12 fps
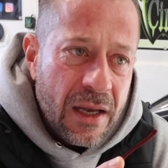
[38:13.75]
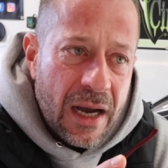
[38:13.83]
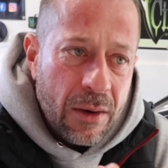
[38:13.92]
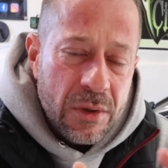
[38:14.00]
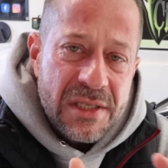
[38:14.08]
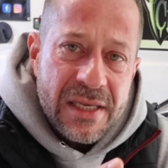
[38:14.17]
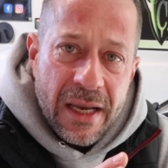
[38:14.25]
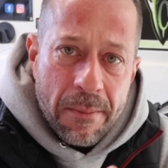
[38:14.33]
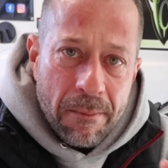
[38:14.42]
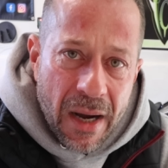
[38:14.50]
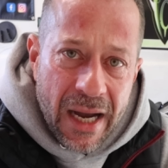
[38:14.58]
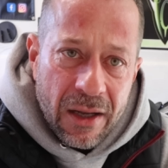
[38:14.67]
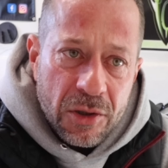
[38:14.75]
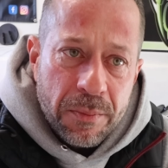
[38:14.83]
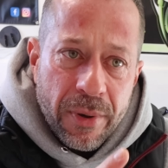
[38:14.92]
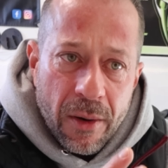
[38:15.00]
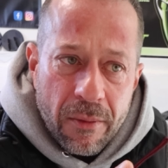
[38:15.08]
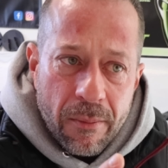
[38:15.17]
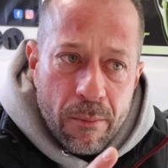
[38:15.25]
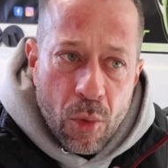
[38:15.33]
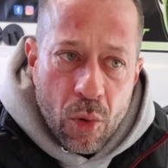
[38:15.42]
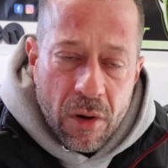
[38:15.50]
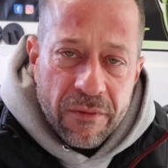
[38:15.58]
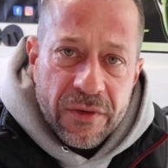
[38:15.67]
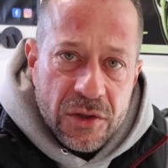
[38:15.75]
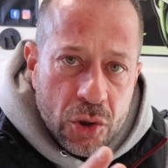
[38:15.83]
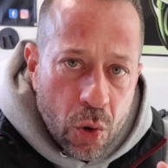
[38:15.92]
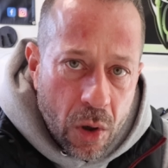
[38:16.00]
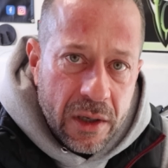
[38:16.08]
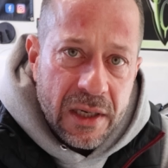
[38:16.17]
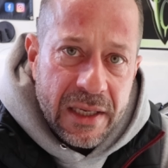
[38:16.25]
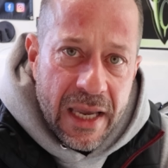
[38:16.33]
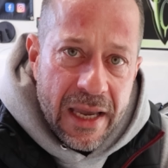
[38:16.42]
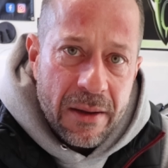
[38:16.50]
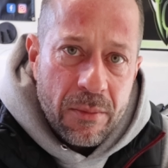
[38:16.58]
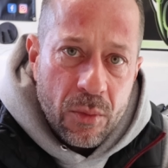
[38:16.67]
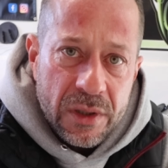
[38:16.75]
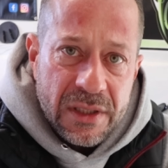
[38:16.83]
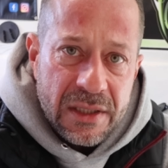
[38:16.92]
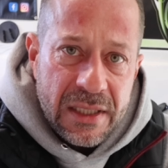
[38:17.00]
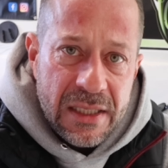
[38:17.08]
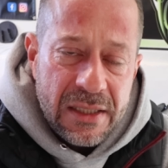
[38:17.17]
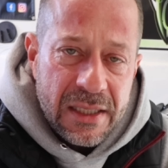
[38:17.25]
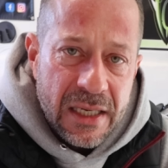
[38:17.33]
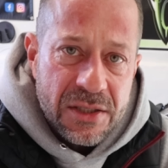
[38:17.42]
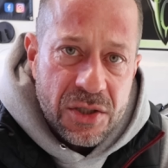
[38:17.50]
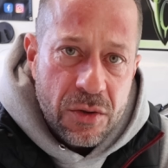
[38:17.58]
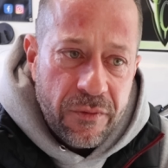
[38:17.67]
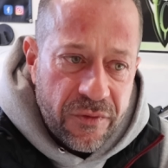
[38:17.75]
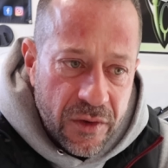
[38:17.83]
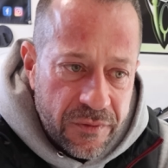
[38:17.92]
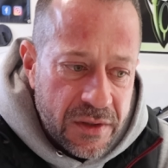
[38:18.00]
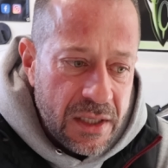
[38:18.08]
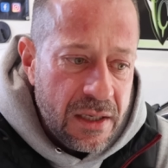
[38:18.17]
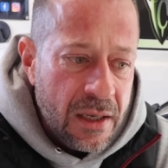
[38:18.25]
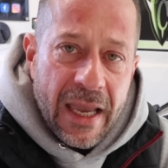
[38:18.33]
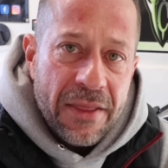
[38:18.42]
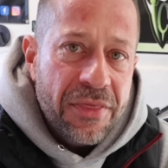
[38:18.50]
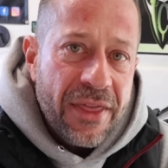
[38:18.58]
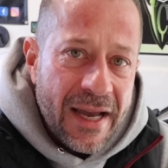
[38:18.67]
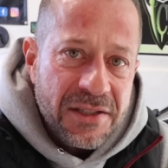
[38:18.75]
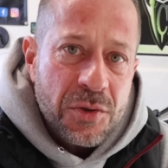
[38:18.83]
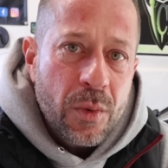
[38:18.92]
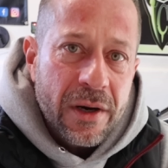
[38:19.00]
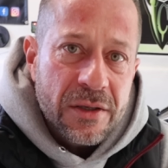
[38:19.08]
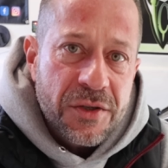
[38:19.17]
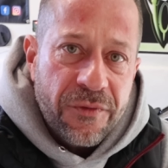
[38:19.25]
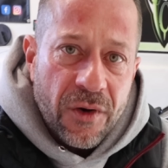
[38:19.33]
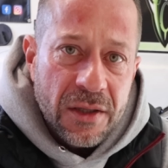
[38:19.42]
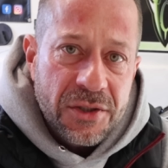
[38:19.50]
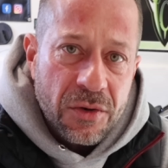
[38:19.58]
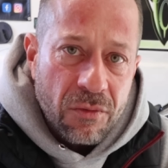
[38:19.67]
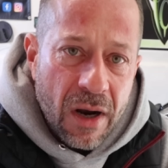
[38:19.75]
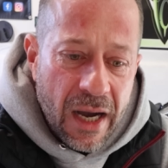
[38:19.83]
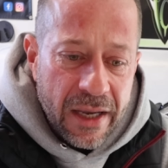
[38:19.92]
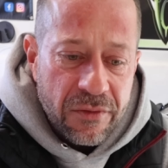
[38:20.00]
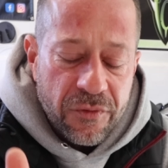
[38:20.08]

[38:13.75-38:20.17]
I would say a mild but more of a torque cam with the TTS 250, and that's where it's fun to ride.